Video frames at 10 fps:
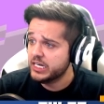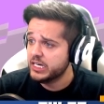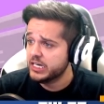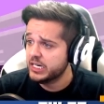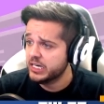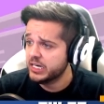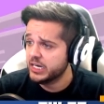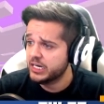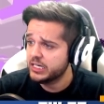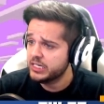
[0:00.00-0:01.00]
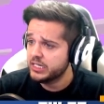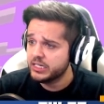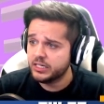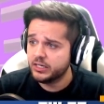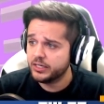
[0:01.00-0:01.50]
I don't know, man.
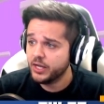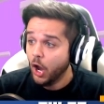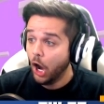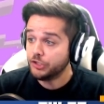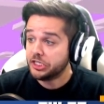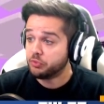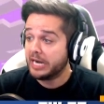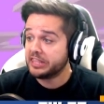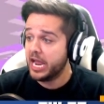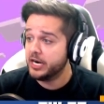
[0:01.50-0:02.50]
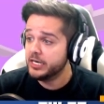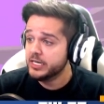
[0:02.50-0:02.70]
Oh, oh she's right there!